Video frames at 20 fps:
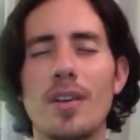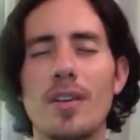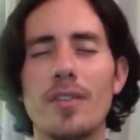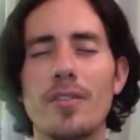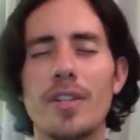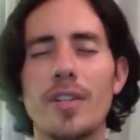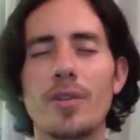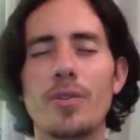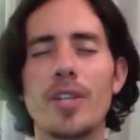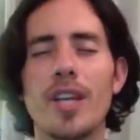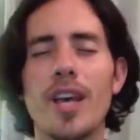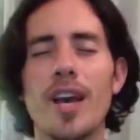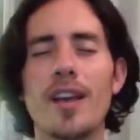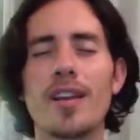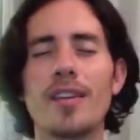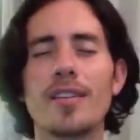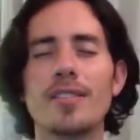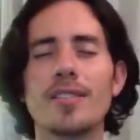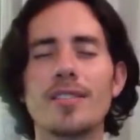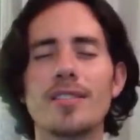of the
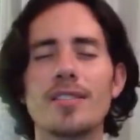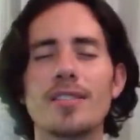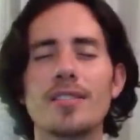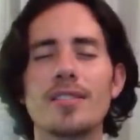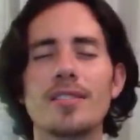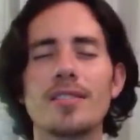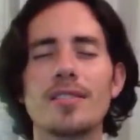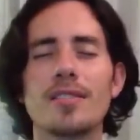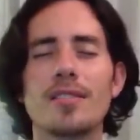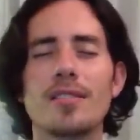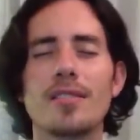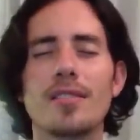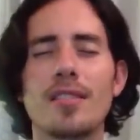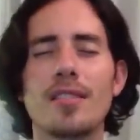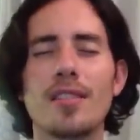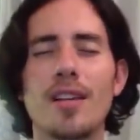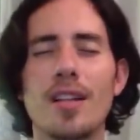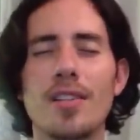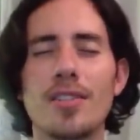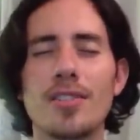Guyanas
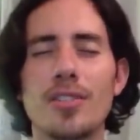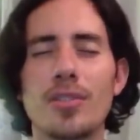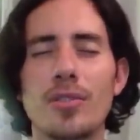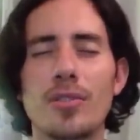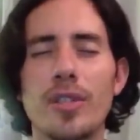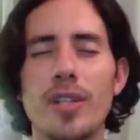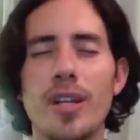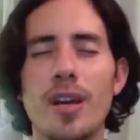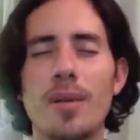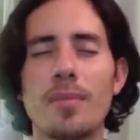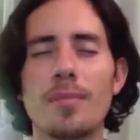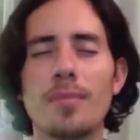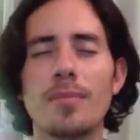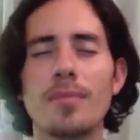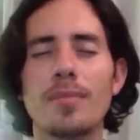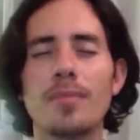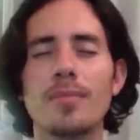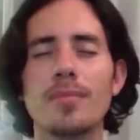and Suriname.